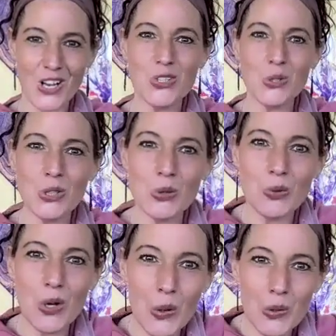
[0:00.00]
Do
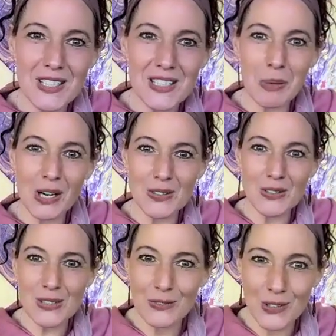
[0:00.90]
you know these
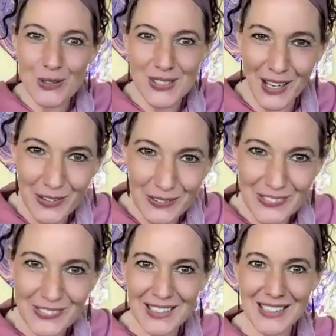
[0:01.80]
parts of yourself?
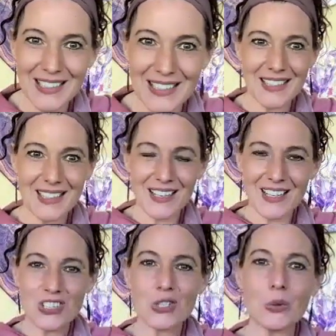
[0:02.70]

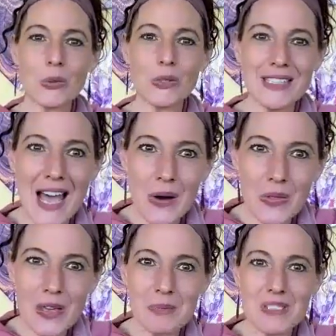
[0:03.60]
Do you allow
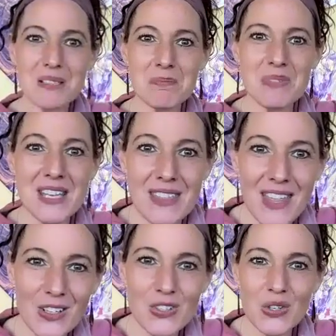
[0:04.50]
them to be
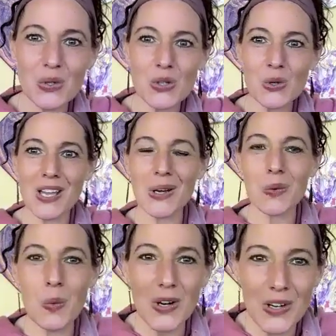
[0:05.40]
there so you
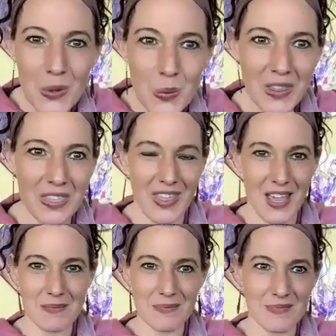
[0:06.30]
can work with
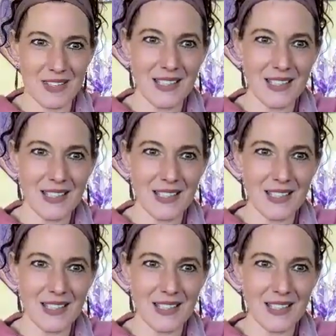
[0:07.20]
them?